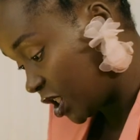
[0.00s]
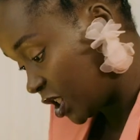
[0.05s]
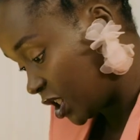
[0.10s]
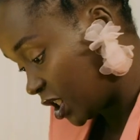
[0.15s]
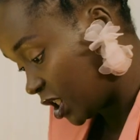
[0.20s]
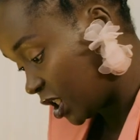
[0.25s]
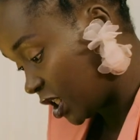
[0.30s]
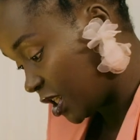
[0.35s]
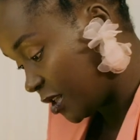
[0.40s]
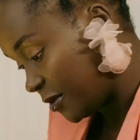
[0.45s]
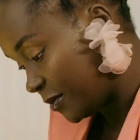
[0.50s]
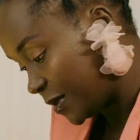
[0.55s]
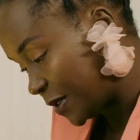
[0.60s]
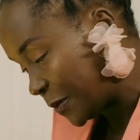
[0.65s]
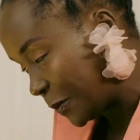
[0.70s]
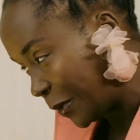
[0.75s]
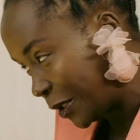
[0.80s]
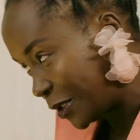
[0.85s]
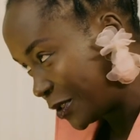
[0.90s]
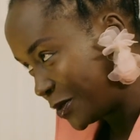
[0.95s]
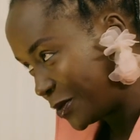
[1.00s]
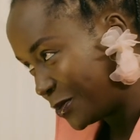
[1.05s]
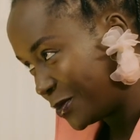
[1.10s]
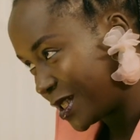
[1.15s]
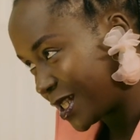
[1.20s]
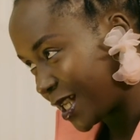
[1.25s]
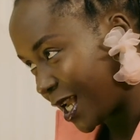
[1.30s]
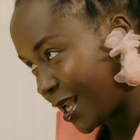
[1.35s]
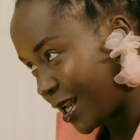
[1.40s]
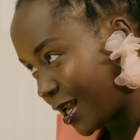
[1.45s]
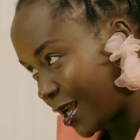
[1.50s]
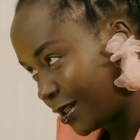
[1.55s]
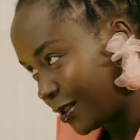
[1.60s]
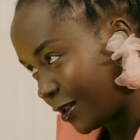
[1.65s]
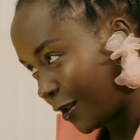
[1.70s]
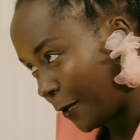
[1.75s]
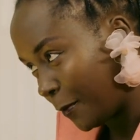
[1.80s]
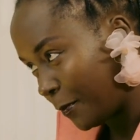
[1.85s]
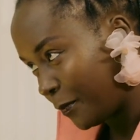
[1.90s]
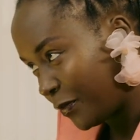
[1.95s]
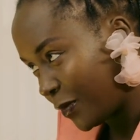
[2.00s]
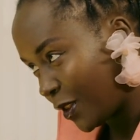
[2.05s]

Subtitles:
Changing names. But Skylanta.